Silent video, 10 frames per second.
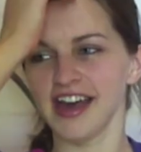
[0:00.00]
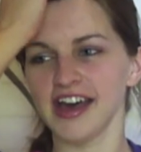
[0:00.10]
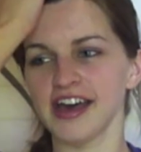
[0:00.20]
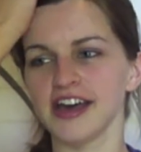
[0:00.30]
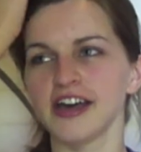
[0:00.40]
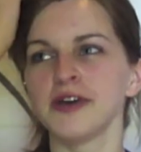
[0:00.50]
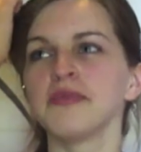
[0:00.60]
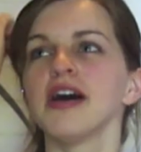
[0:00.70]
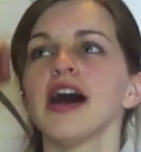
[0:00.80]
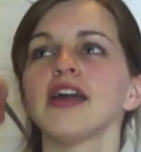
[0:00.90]

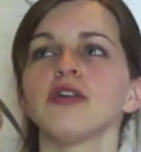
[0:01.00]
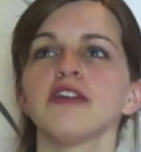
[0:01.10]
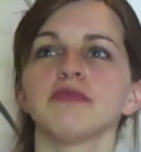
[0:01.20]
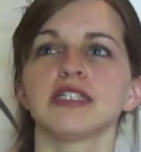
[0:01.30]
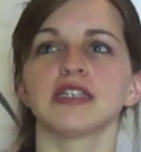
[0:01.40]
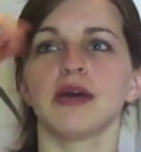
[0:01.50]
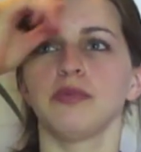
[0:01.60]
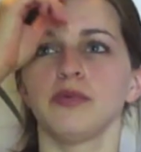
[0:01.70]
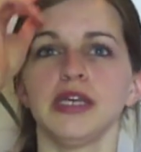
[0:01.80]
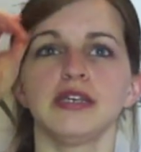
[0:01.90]
I know I've missed a
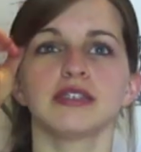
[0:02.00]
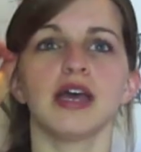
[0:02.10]
couple weeks.